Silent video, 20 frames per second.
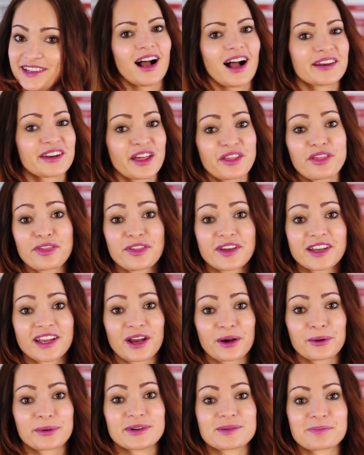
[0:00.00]
Another thing I
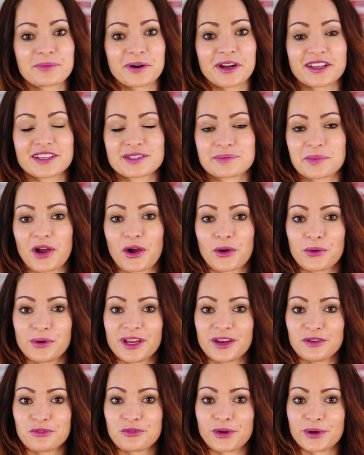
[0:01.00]
always bring is my own
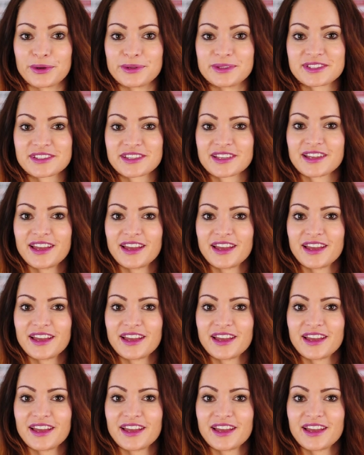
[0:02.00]
headphones.